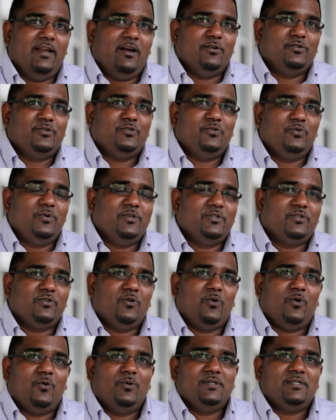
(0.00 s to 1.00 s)
Our students
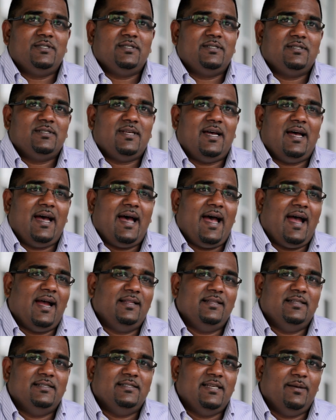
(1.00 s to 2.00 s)
are always
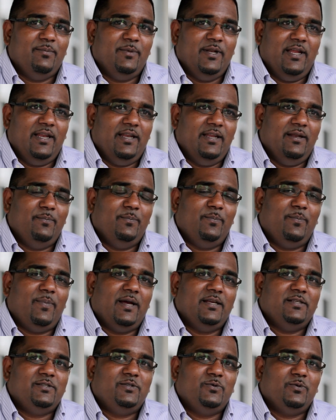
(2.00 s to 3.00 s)
highly intimidated
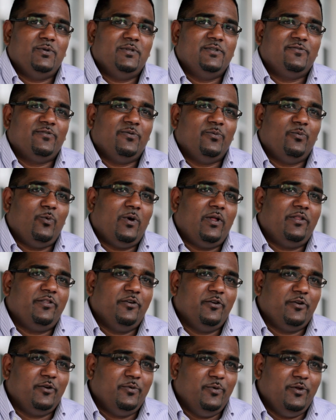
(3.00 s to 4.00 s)
by students from
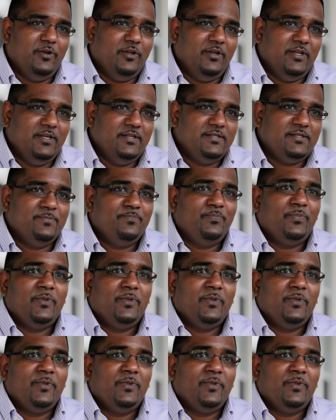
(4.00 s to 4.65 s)
wealthier communities.